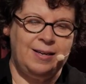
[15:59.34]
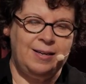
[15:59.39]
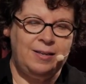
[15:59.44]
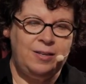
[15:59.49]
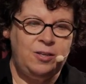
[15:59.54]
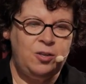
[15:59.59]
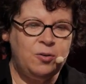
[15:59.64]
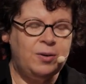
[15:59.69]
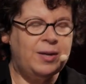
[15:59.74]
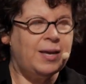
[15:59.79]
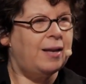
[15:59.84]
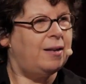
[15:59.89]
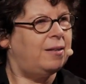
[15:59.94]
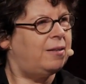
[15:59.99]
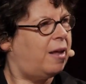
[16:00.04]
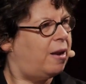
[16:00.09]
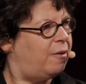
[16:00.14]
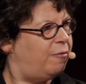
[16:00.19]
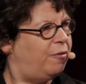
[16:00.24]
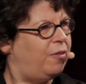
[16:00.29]
You get a
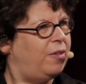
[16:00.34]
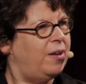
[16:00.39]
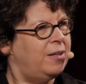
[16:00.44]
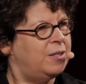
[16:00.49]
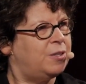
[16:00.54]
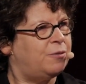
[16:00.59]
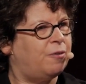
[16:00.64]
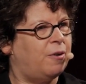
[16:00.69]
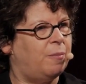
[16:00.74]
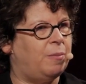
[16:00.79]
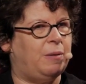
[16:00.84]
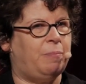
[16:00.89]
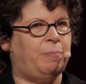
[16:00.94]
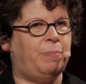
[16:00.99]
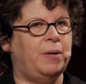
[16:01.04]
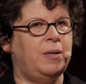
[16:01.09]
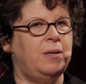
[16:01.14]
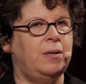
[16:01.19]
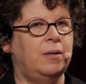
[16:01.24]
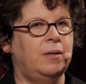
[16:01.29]
lot of things from it,
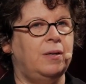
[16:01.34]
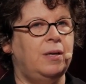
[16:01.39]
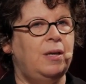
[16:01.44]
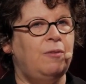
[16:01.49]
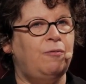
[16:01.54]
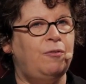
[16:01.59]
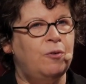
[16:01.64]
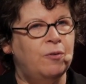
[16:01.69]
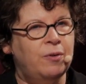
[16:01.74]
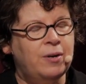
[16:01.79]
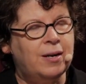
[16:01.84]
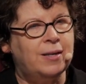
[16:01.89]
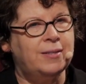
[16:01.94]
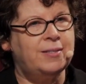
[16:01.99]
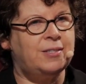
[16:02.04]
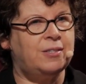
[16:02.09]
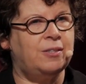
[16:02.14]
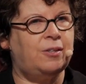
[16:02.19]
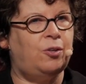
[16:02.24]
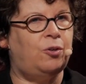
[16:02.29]
but if you're not
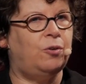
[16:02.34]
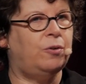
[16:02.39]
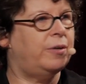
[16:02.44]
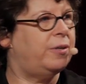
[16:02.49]
secure